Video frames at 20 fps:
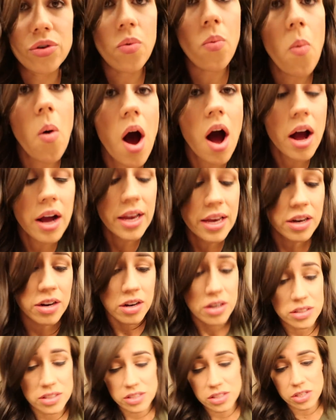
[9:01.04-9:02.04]
to walk. It
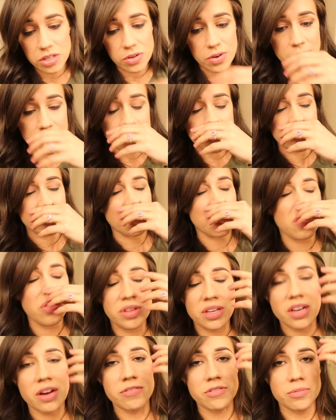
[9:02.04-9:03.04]
hurts to do anything. The
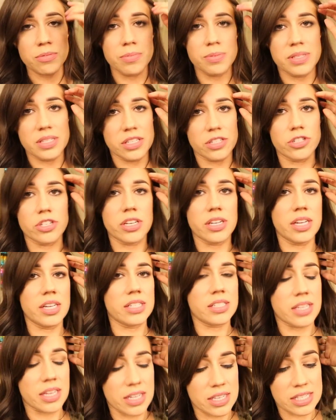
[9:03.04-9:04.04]
only comfortable position
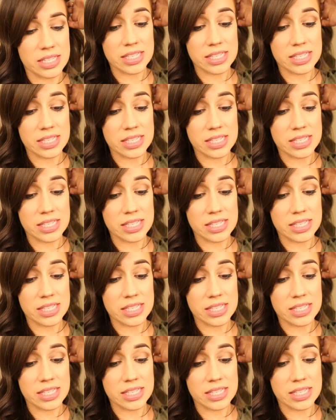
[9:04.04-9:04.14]
is, like,